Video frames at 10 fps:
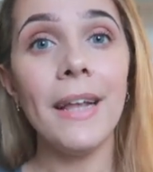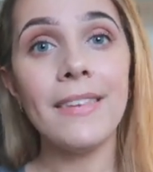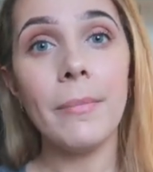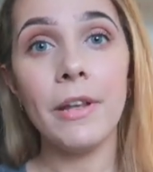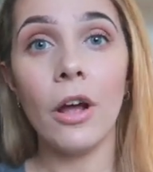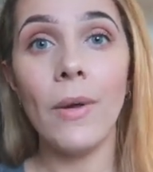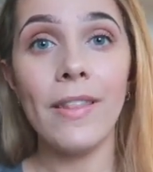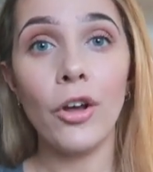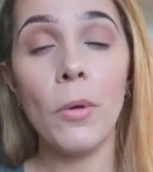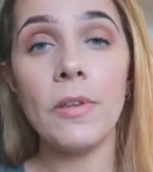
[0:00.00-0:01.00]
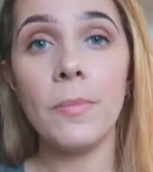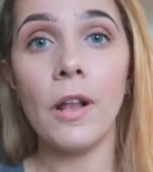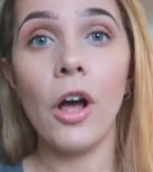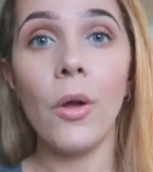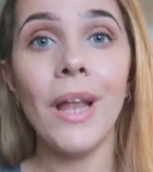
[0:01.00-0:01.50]
please let me know in the comments
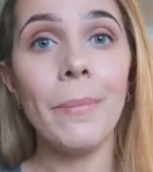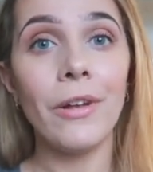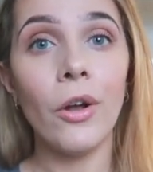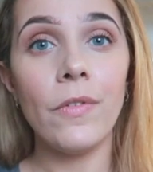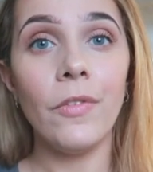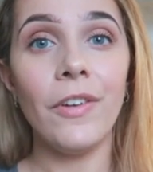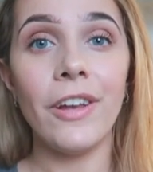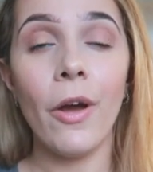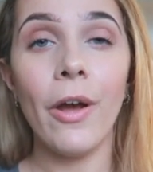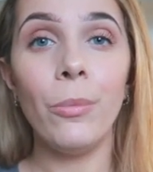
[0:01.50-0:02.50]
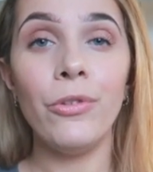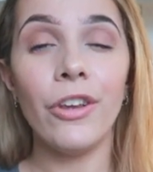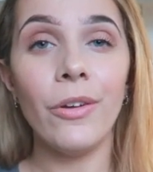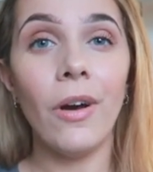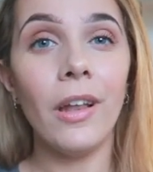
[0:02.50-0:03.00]
below. Let me know if this video helped
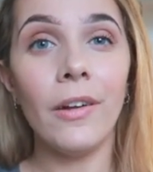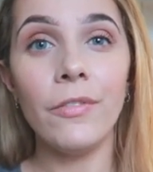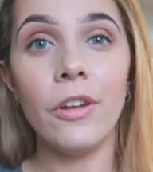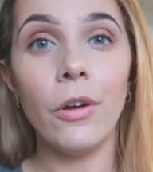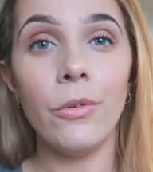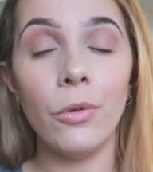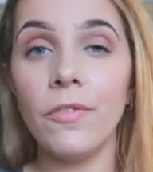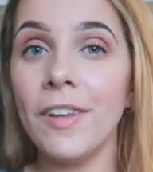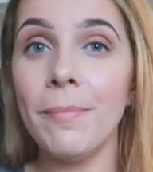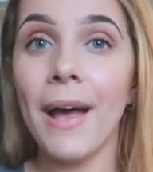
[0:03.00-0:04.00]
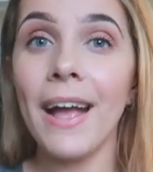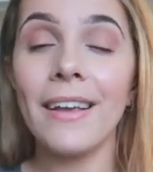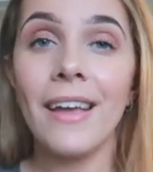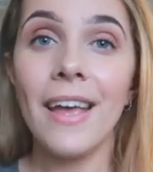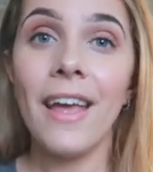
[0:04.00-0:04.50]
you. I'd love to know your
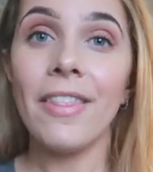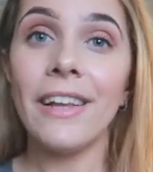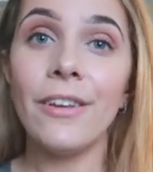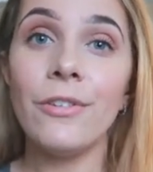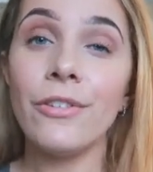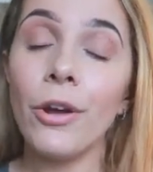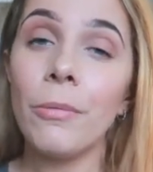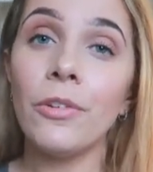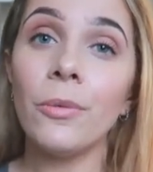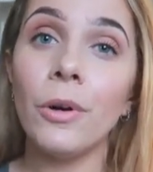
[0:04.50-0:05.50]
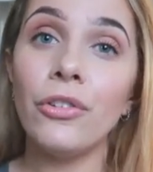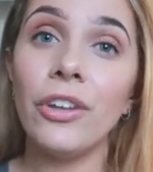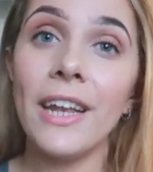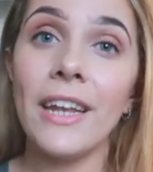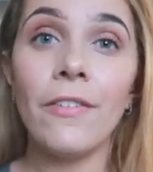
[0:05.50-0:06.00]
feedback. Thank you so much for
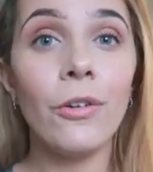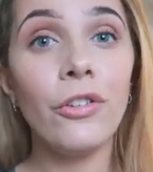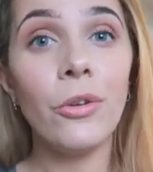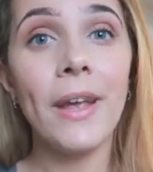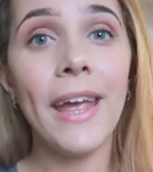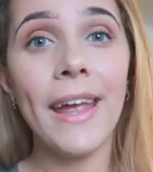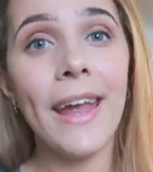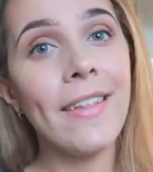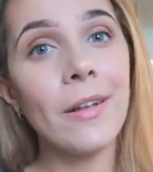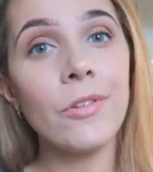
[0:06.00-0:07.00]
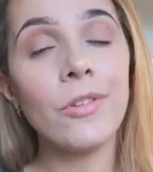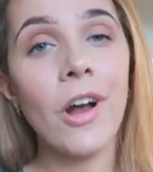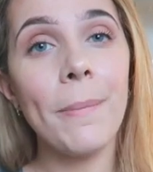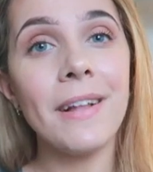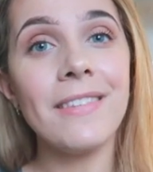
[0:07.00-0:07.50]
watching. If you're new here, hit that
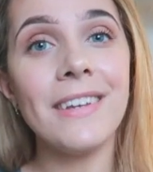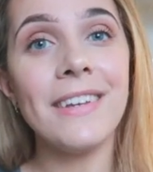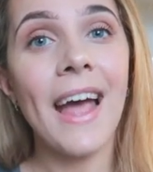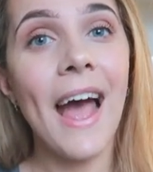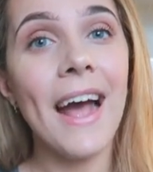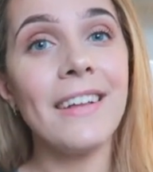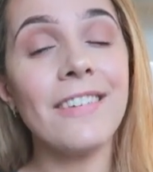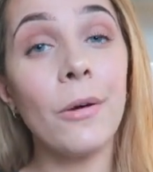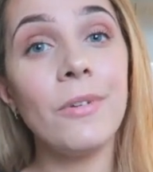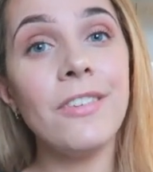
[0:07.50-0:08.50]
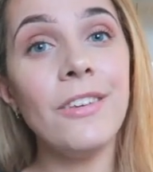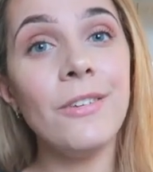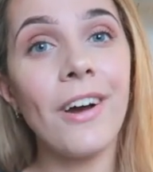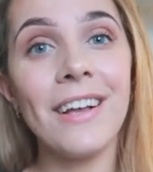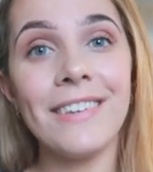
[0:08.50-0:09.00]
subscribe button, and I will see
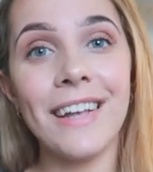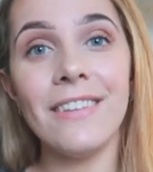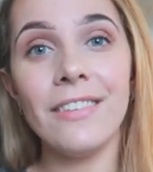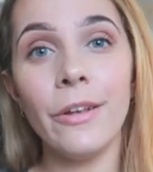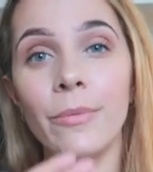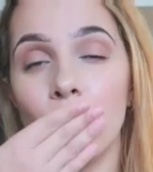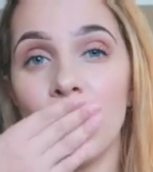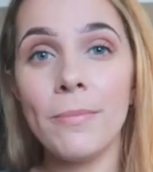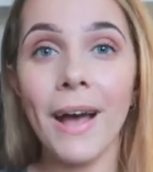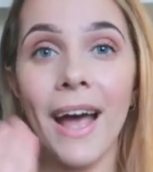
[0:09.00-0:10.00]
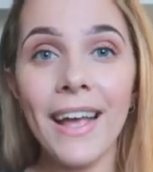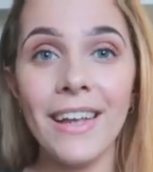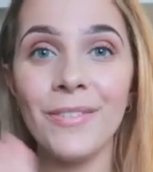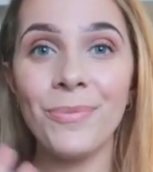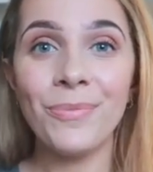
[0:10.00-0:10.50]
you guys again soon. Bye.